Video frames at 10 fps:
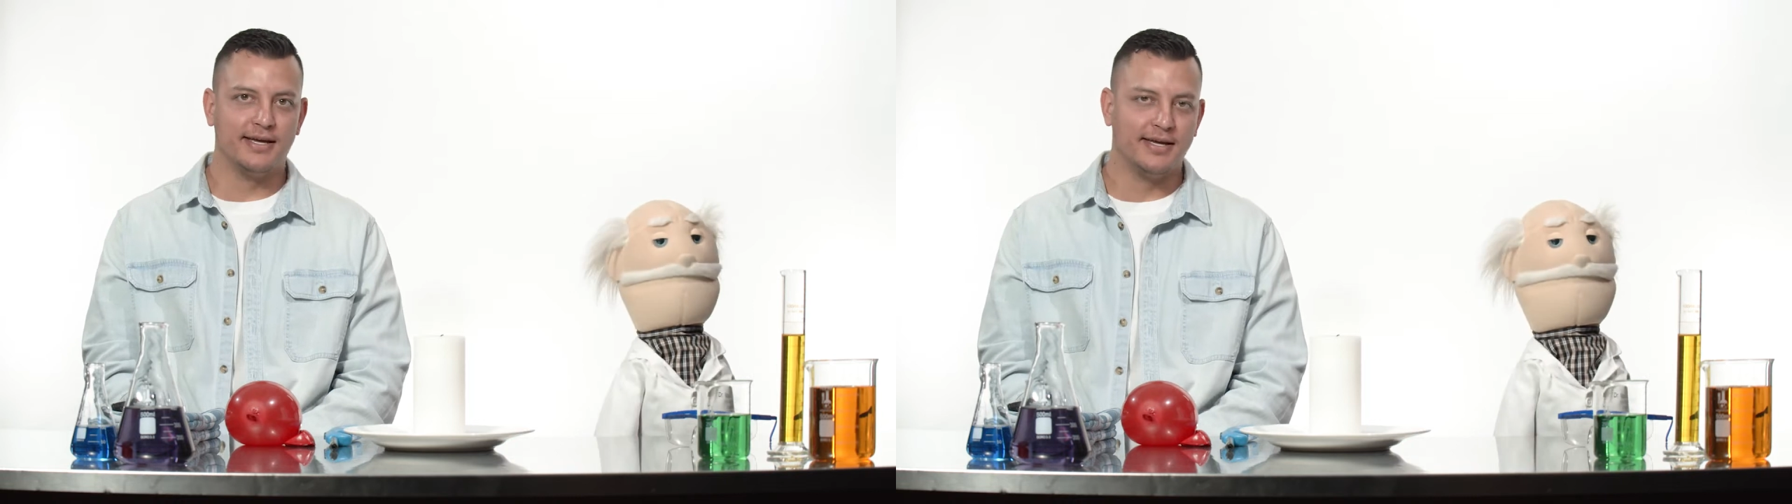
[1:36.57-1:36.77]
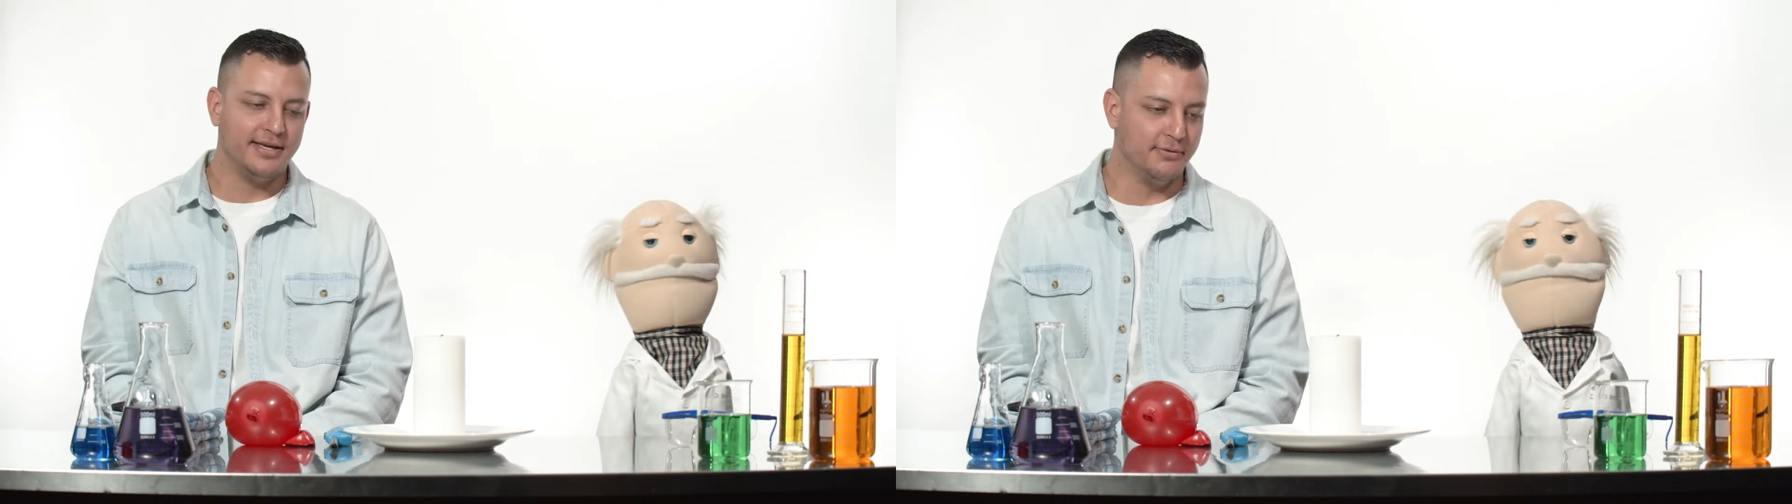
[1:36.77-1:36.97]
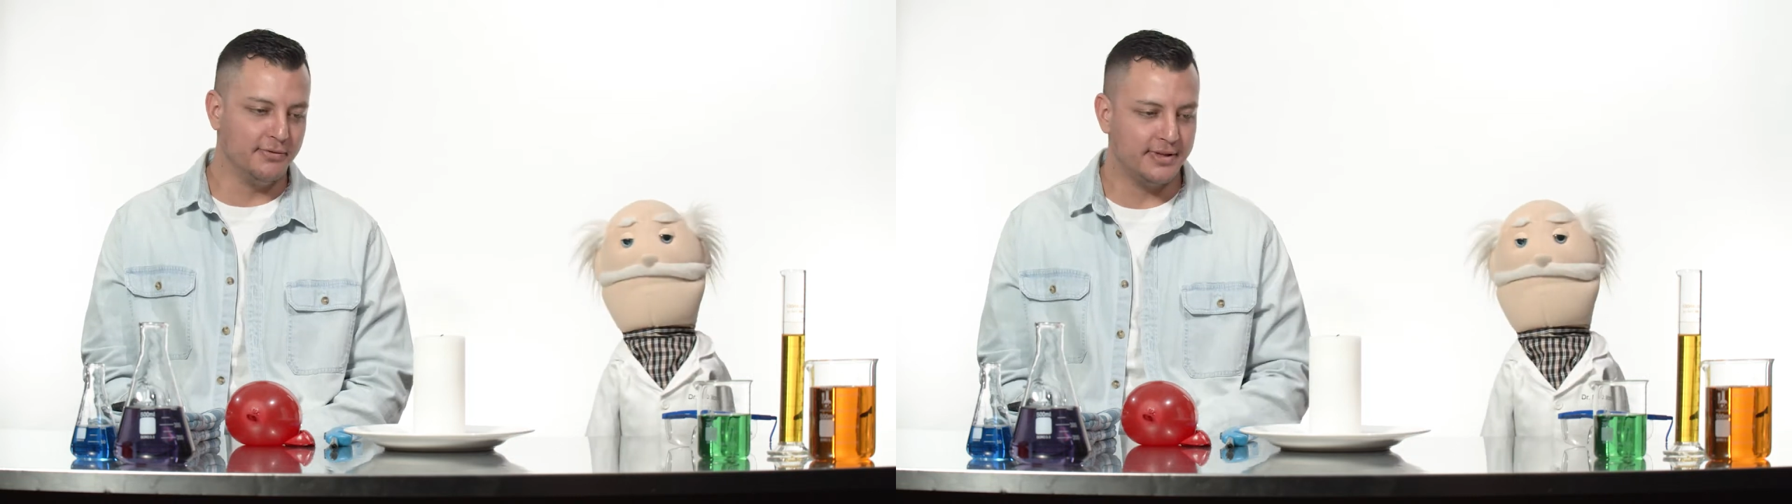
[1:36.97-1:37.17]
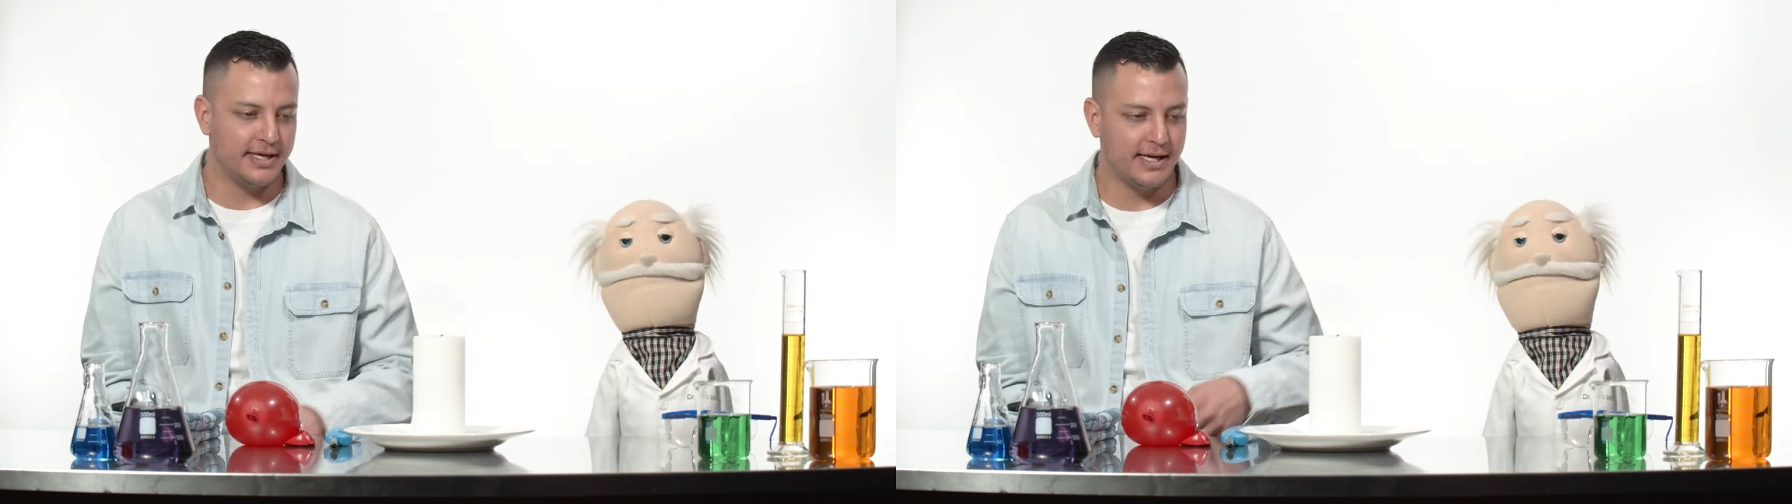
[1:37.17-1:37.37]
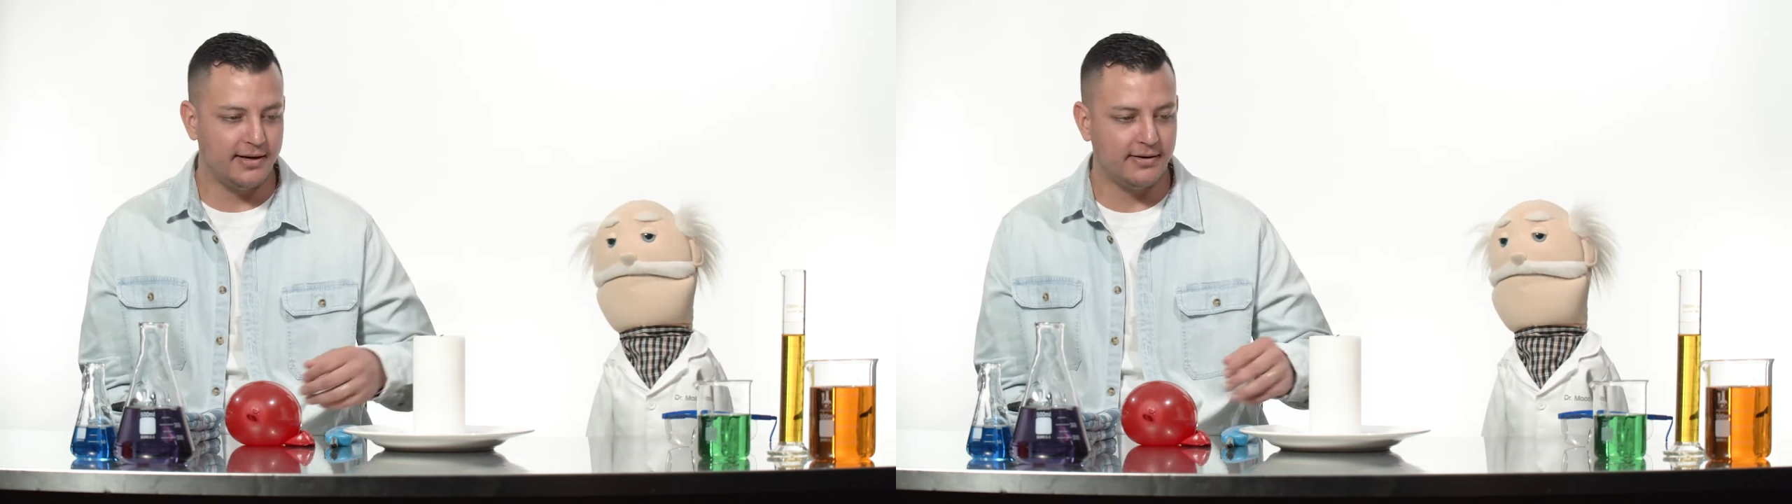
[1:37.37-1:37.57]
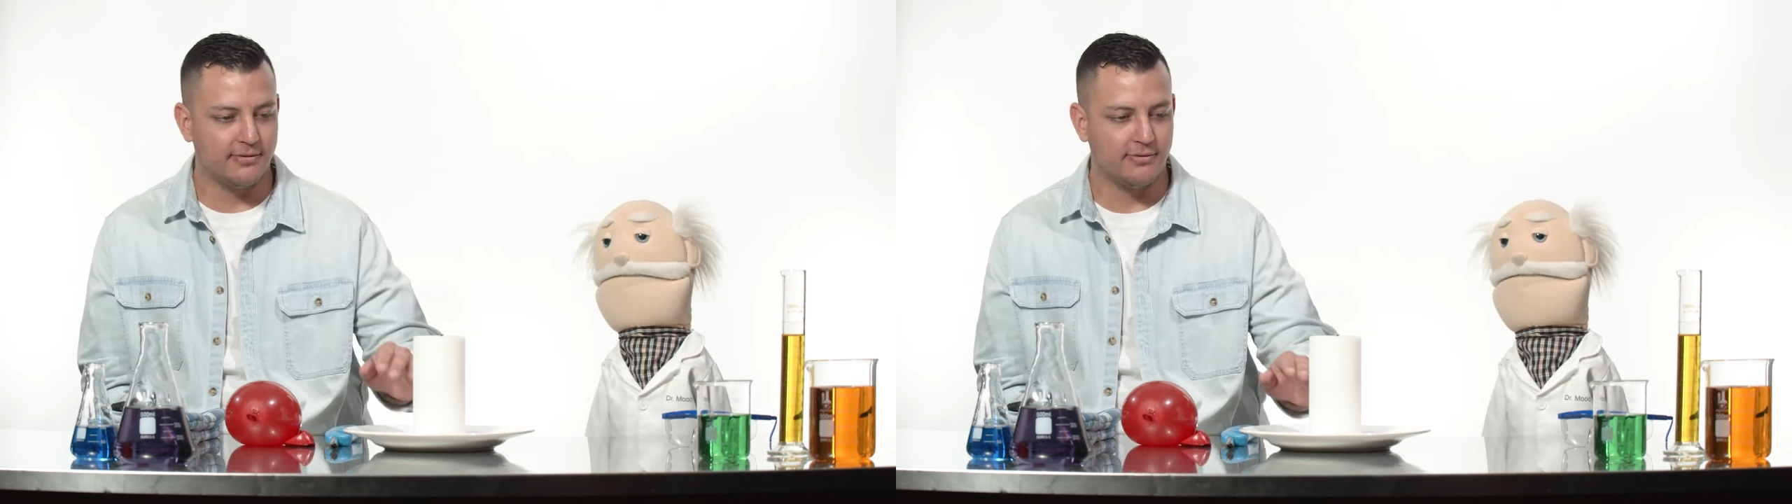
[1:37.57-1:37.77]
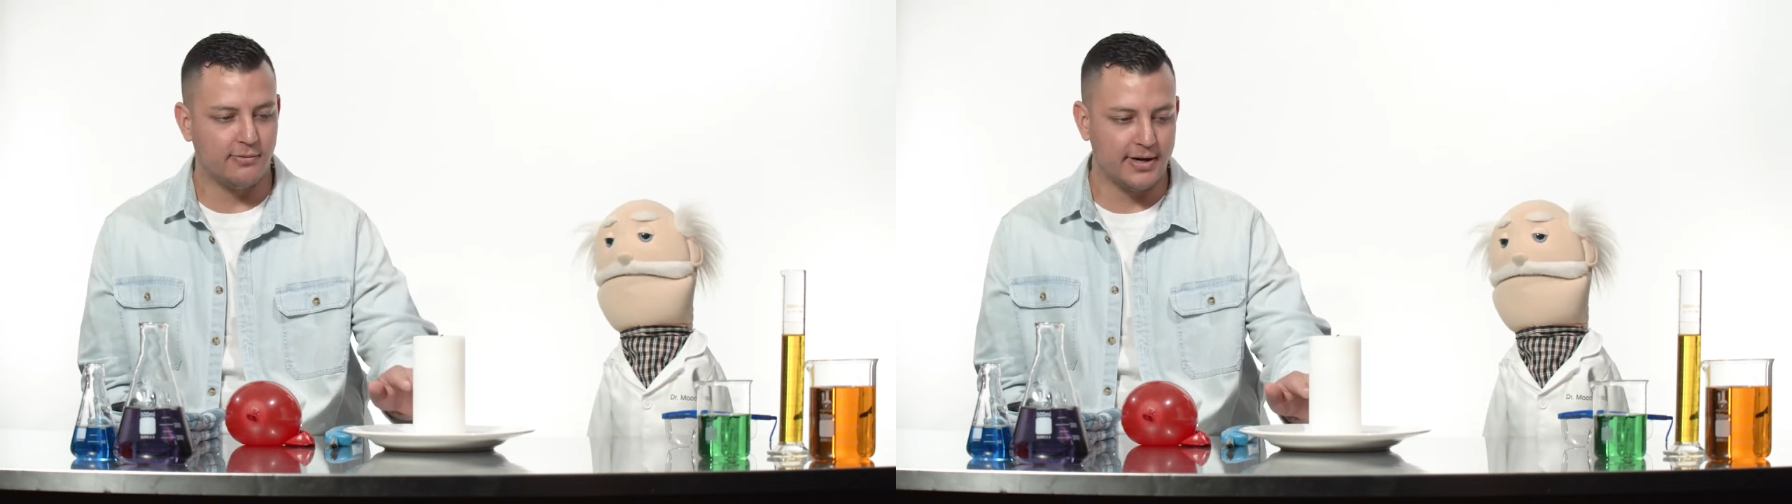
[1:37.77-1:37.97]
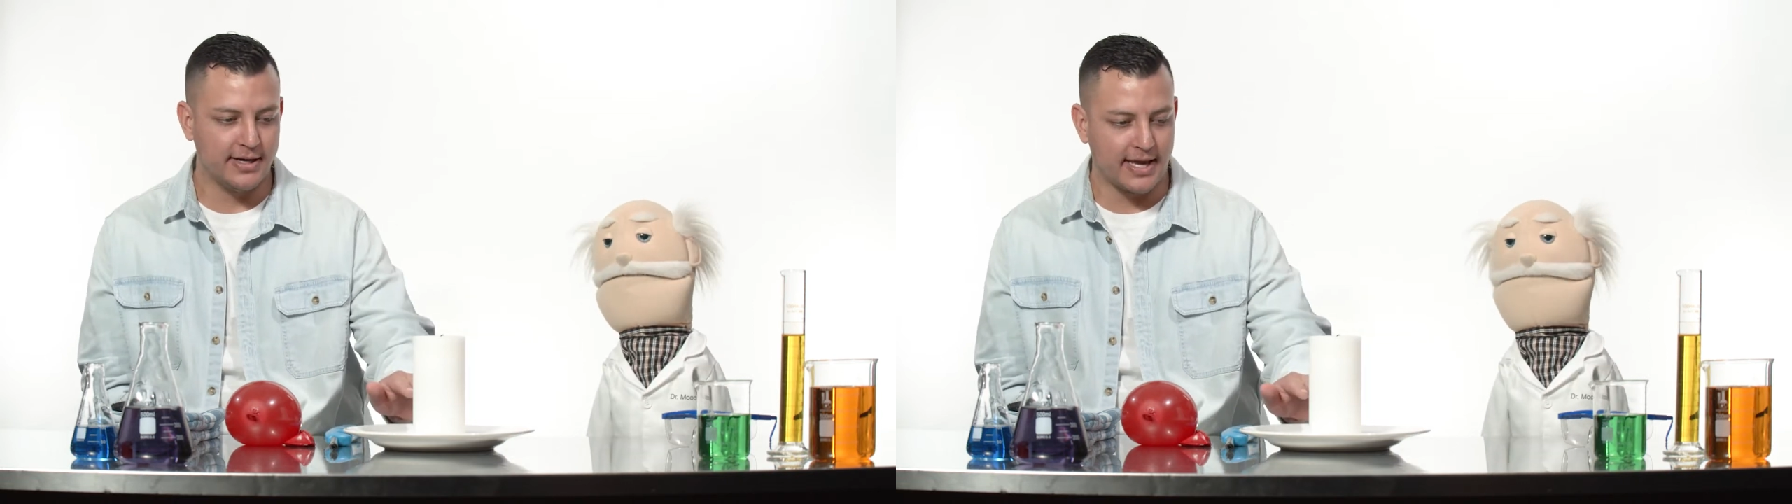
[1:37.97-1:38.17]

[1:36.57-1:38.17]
You will need one